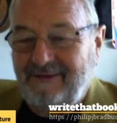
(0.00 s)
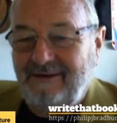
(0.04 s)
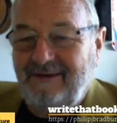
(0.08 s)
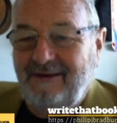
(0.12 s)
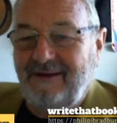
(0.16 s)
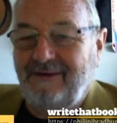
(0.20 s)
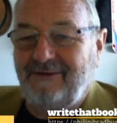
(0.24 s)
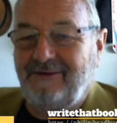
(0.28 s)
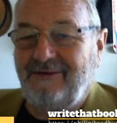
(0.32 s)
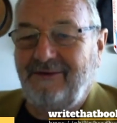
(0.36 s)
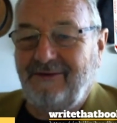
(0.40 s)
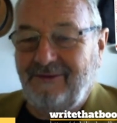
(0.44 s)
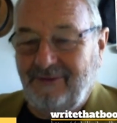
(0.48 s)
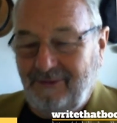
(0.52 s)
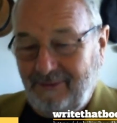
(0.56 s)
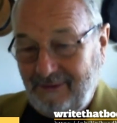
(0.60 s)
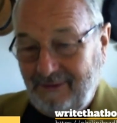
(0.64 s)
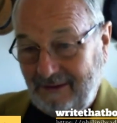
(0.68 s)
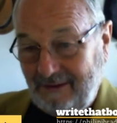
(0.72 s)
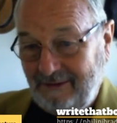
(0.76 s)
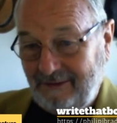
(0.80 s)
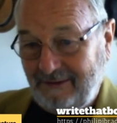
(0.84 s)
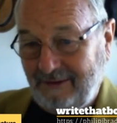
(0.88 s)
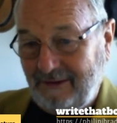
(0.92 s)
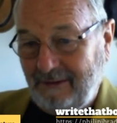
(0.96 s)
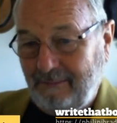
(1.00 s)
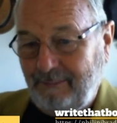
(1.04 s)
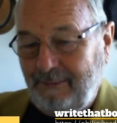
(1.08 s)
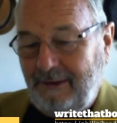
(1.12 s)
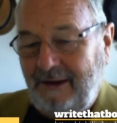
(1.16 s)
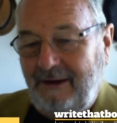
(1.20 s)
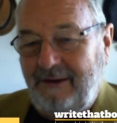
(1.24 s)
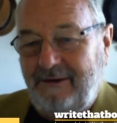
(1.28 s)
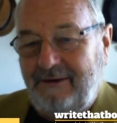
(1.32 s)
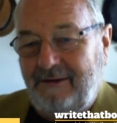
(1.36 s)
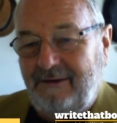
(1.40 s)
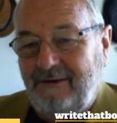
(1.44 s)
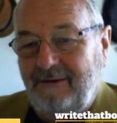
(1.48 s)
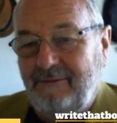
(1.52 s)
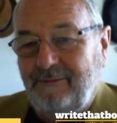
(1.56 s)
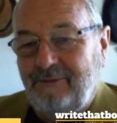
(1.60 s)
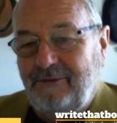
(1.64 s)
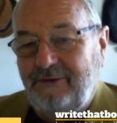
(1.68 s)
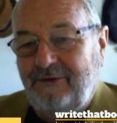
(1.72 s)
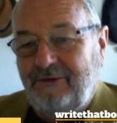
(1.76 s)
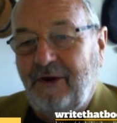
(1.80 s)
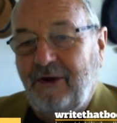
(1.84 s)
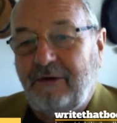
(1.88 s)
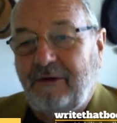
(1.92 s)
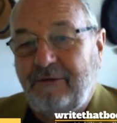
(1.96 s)
He doesn't do anything about it
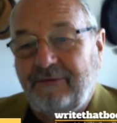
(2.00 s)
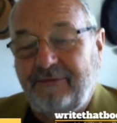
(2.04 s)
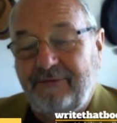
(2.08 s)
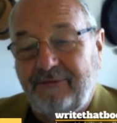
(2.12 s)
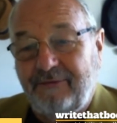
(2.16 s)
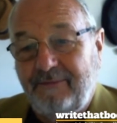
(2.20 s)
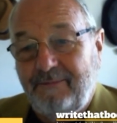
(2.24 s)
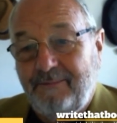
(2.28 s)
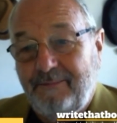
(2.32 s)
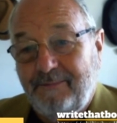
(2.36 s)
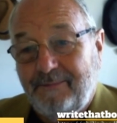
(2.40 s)
himself.